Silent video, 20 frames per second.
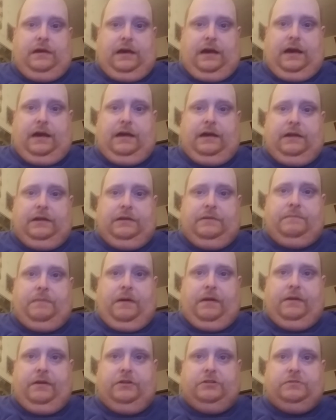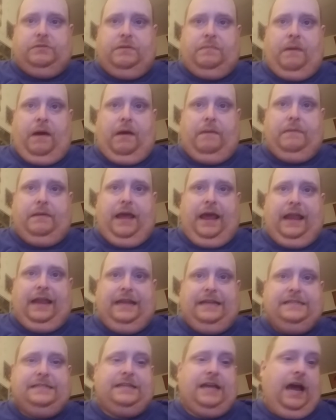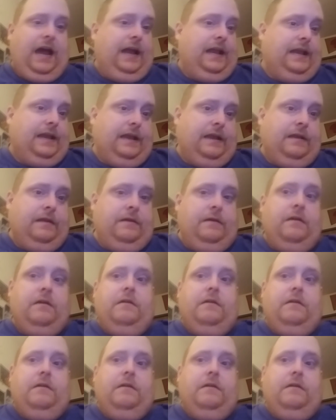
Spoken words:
the Buccaneers would have probably at least tied it,